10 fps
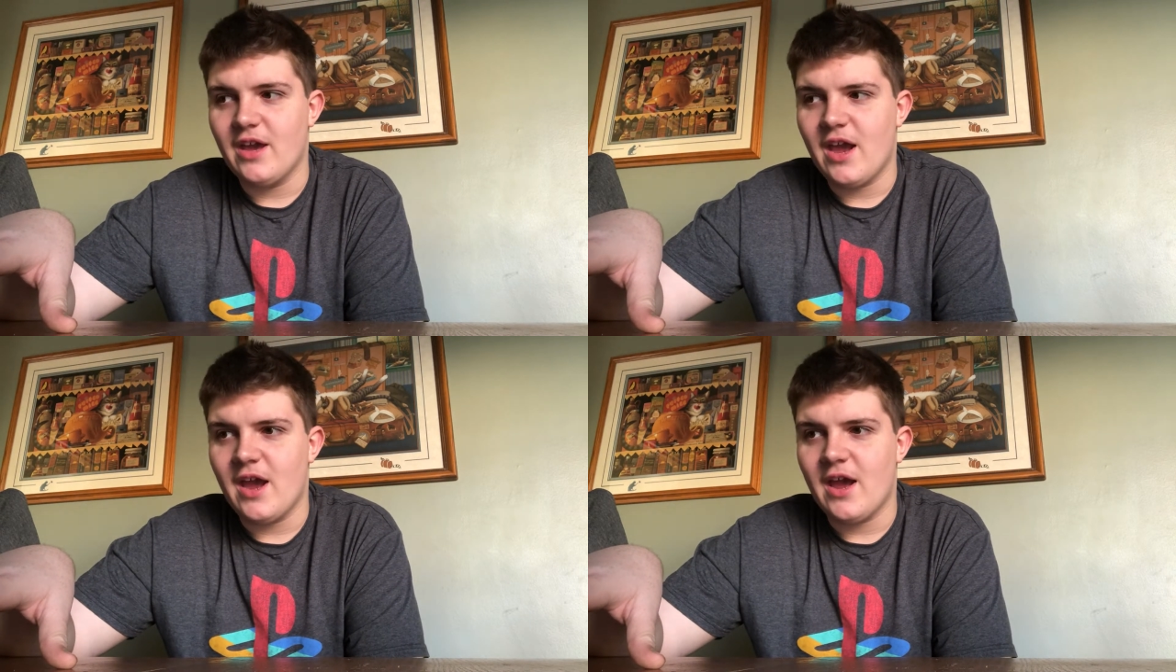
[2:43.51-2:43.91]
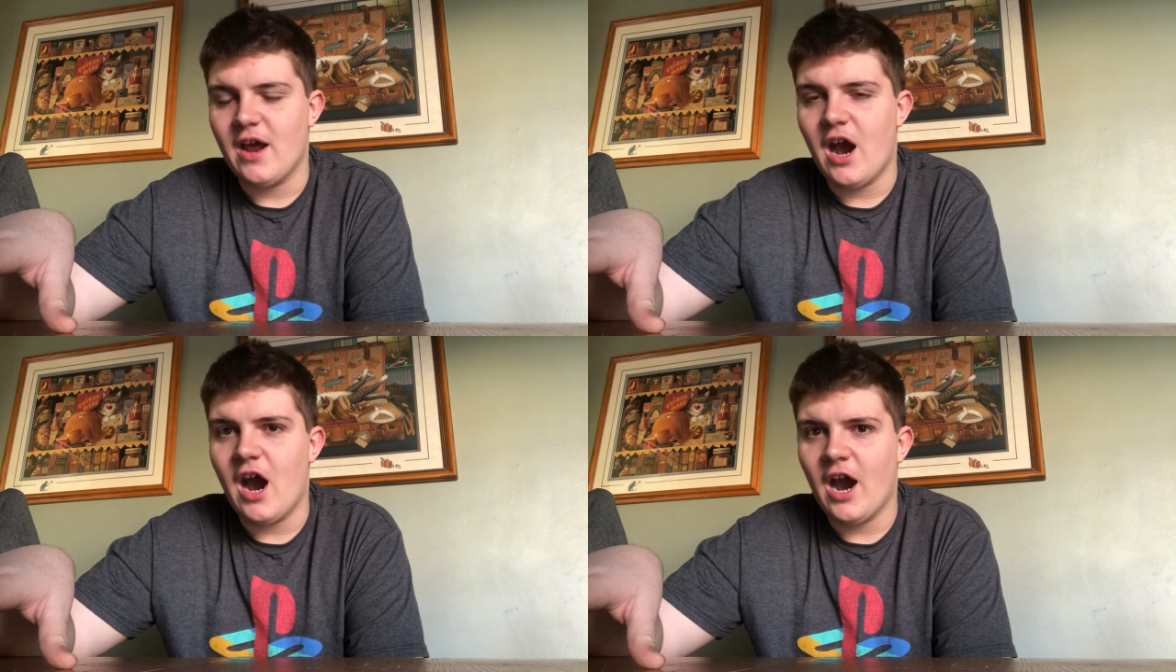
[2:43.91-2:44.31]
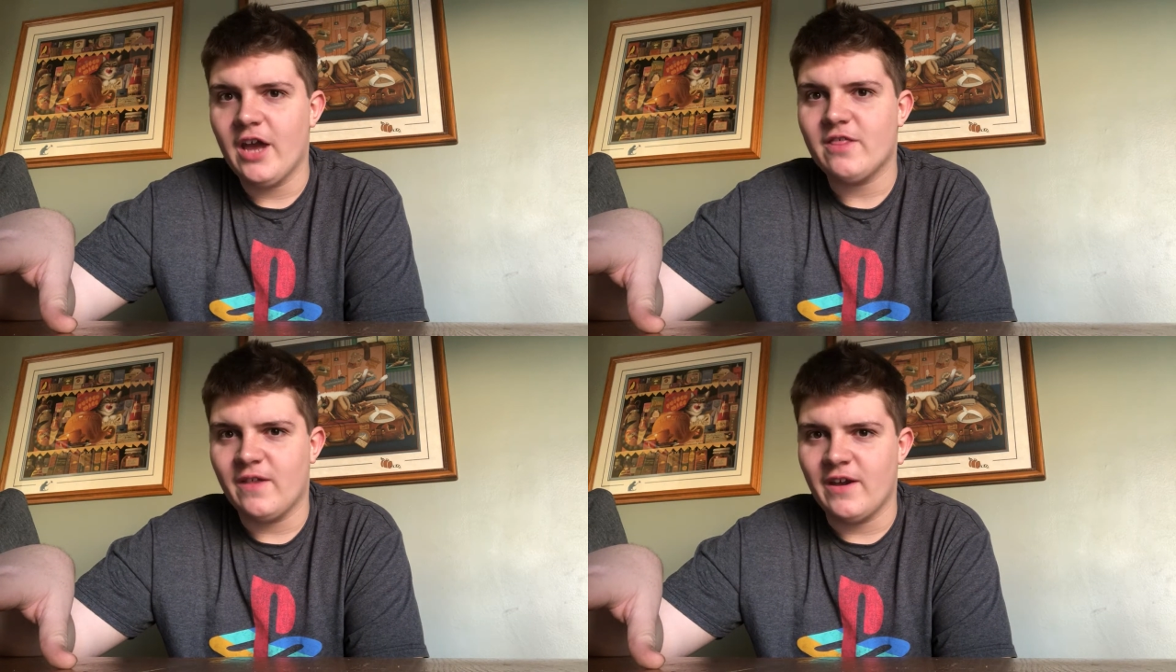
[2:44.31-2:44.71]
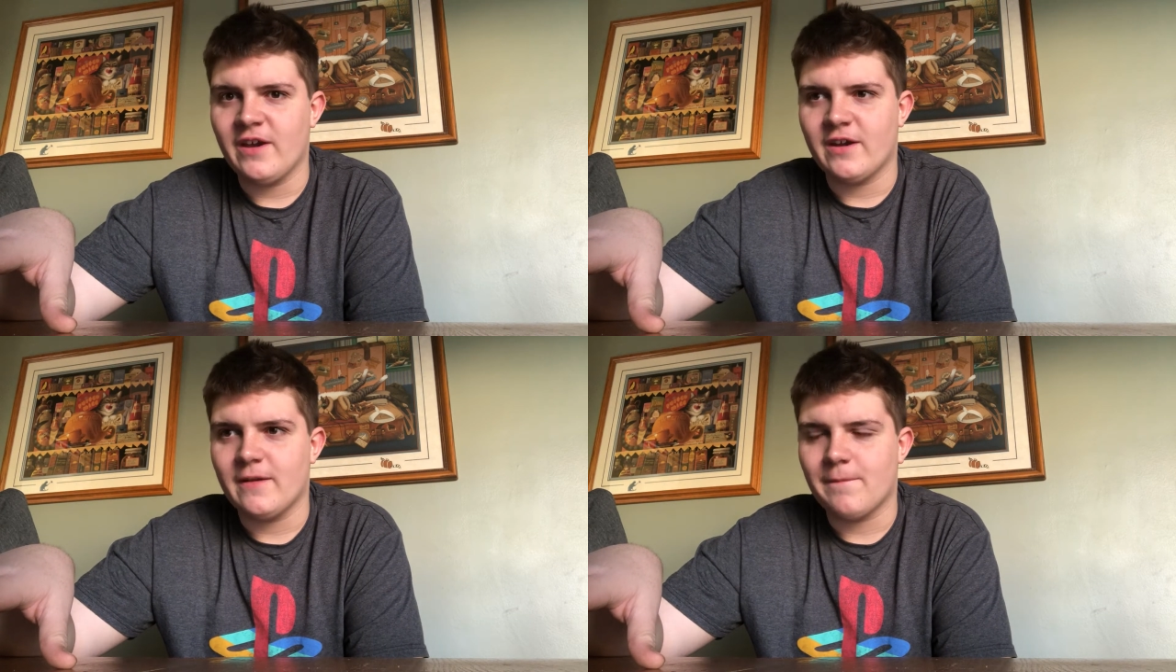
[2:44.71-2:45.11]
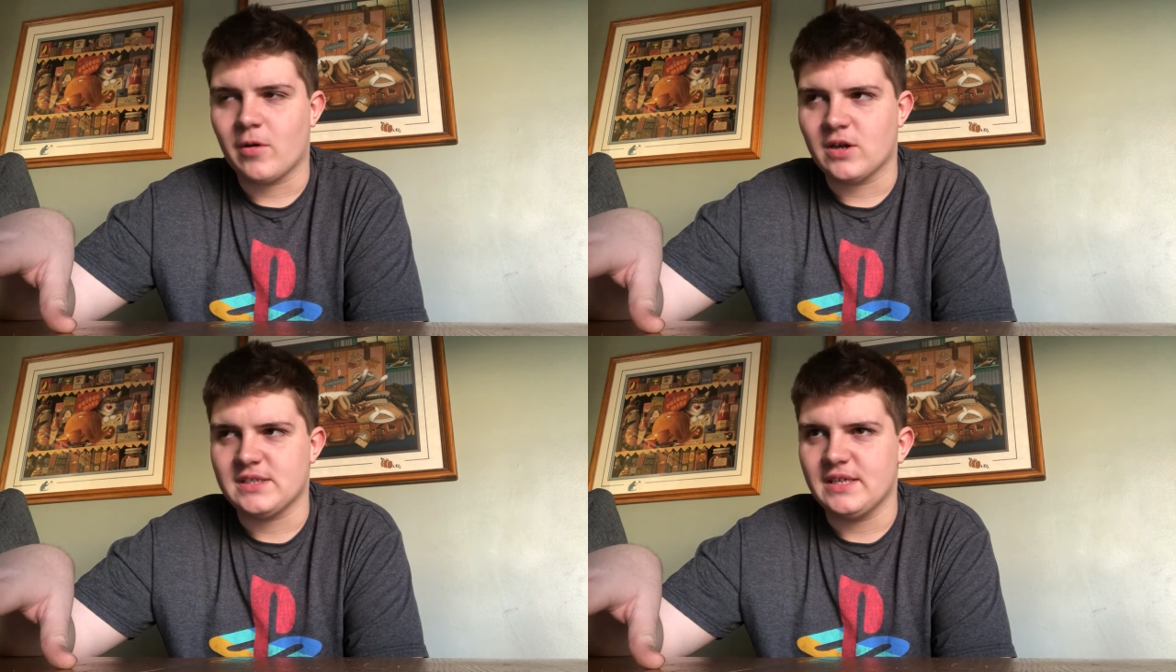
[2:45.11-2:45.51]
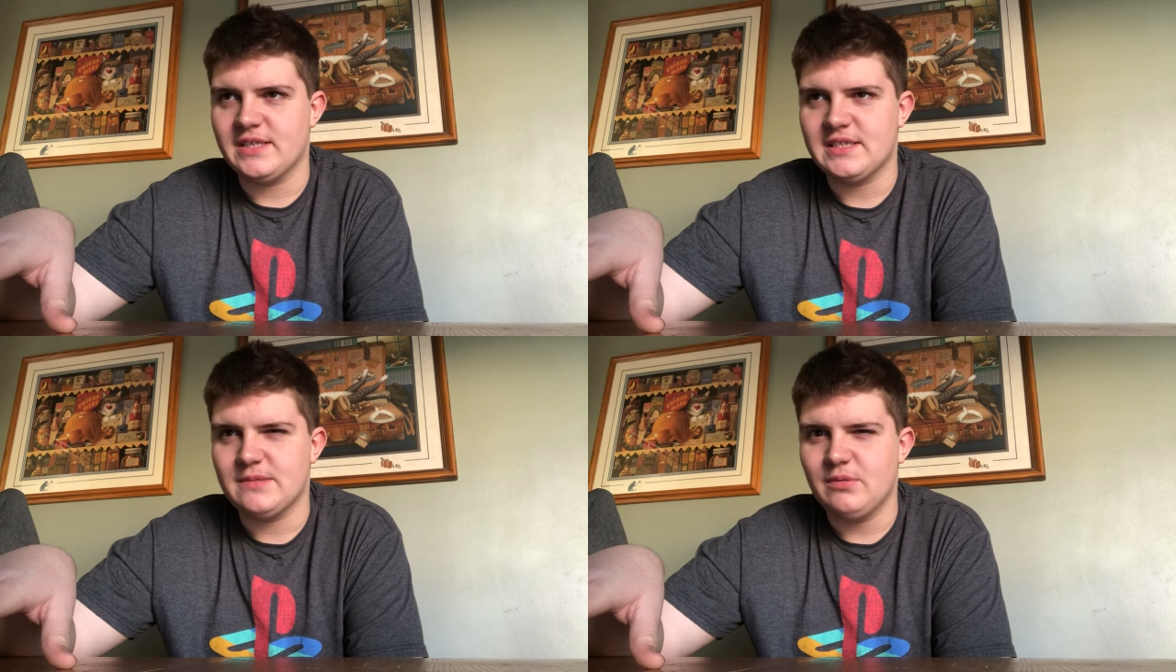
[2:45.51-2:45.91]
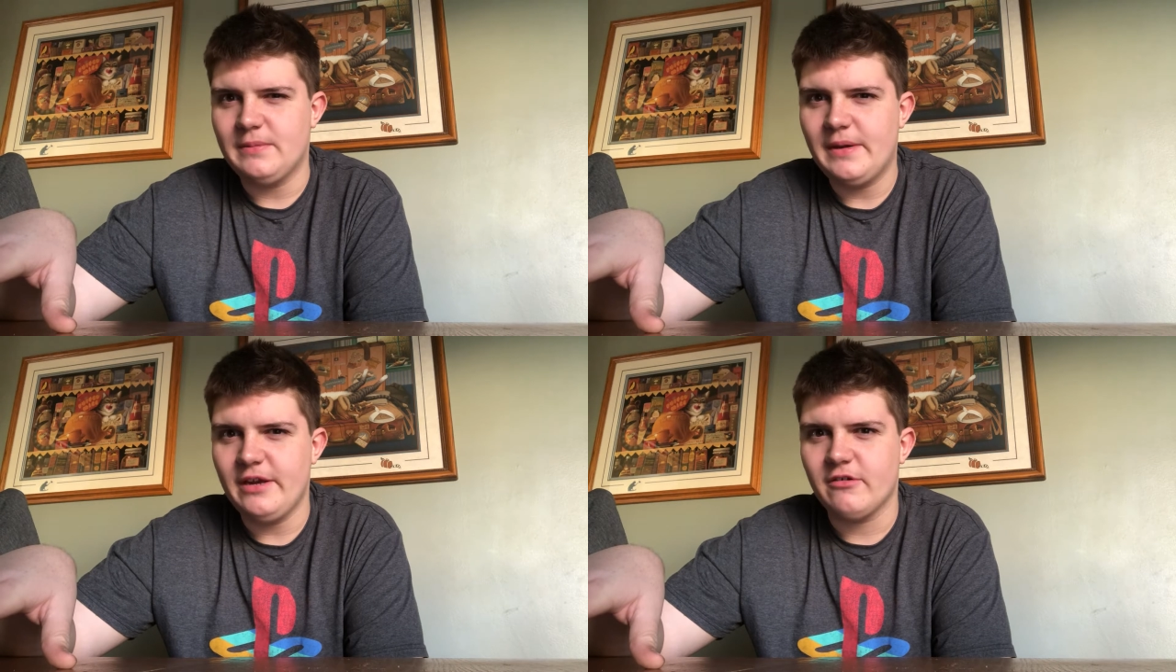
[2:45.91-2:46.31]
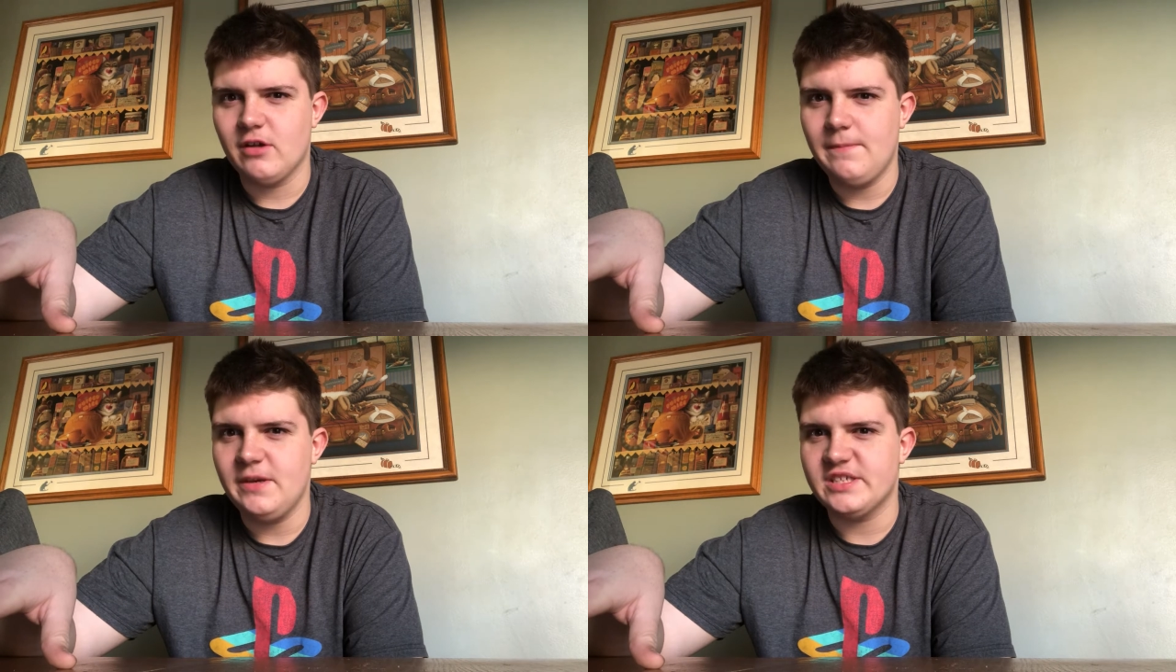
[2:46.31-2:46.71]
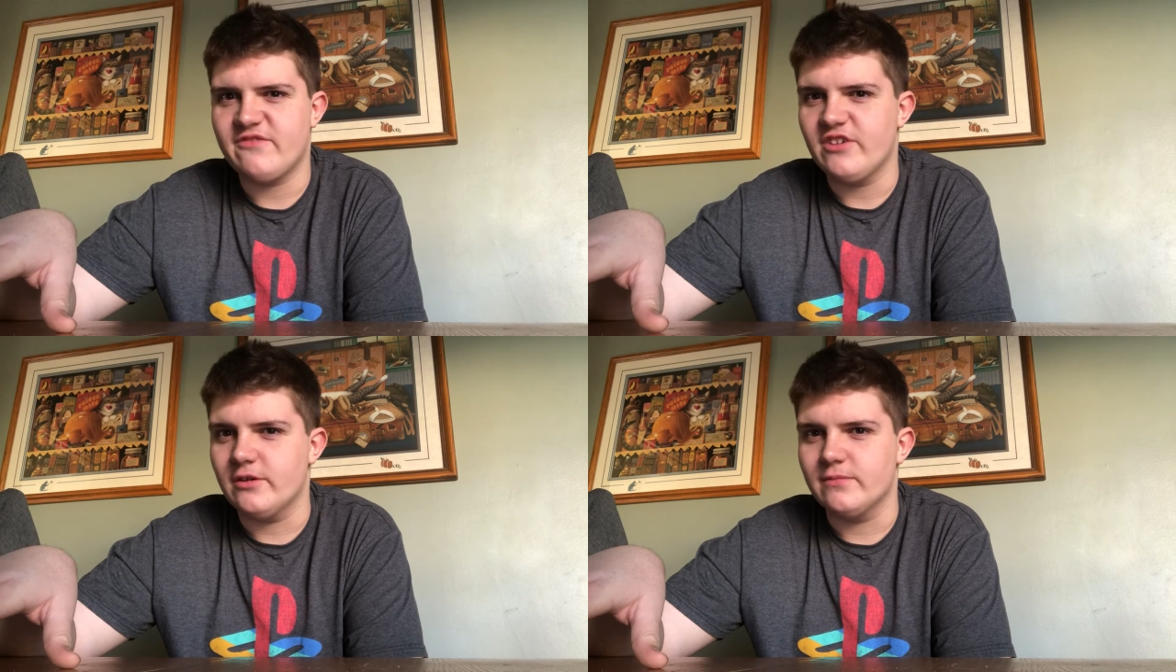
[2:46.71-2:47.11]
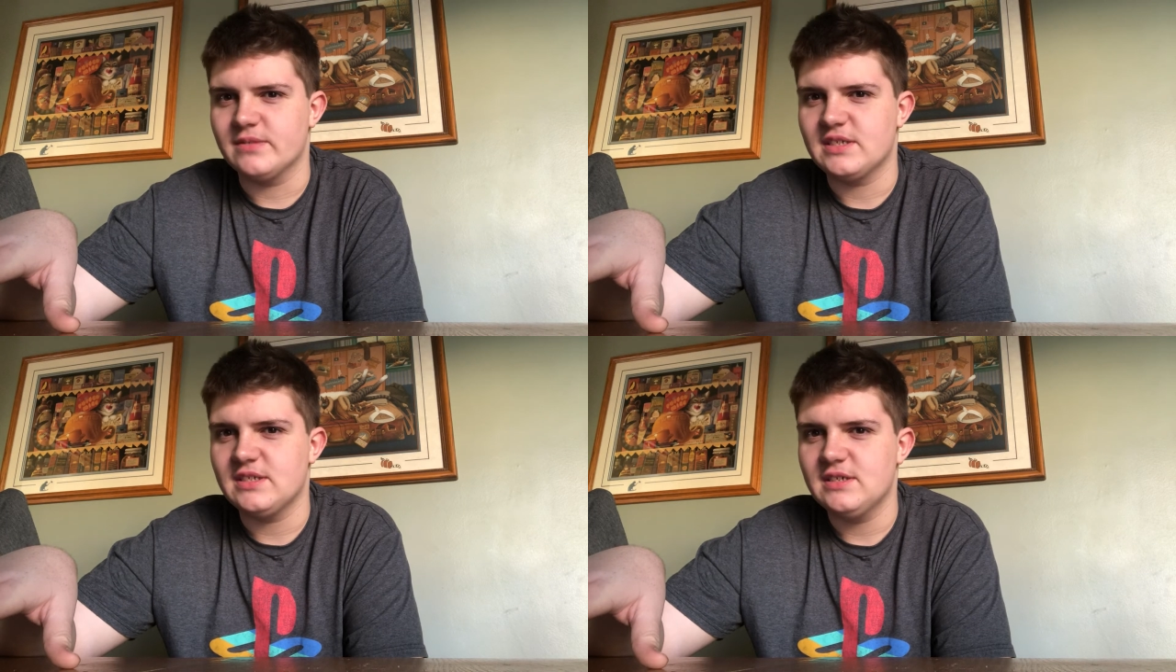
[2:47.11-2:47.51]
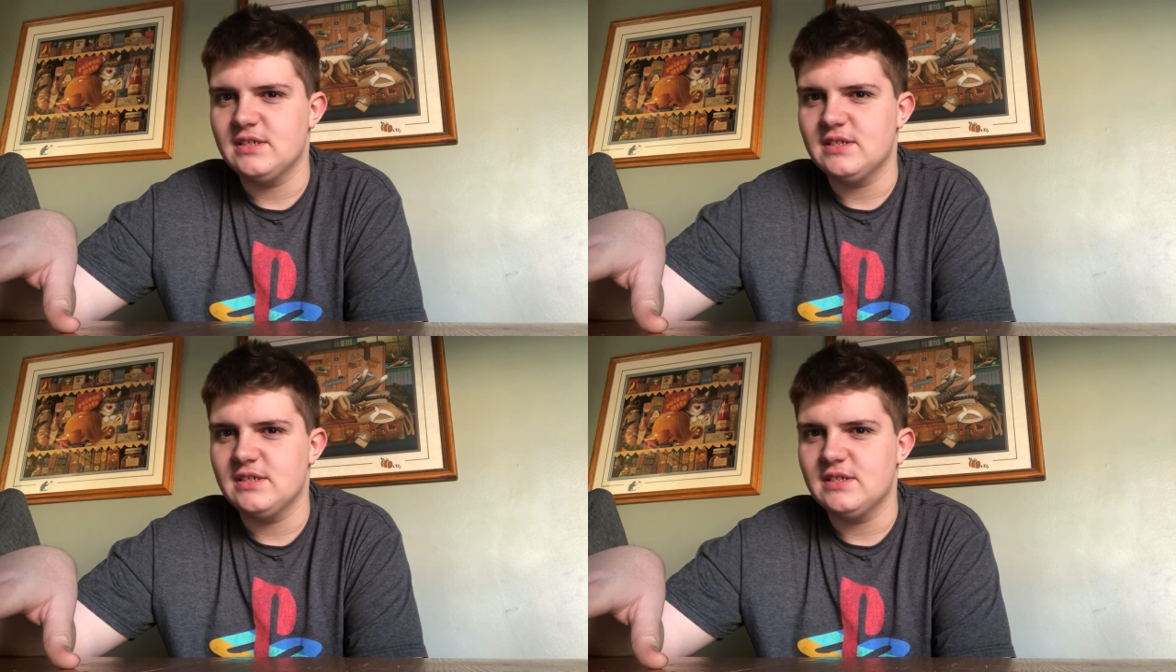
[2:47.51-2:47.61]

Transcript: And I think personally, this is one of my creepiest films.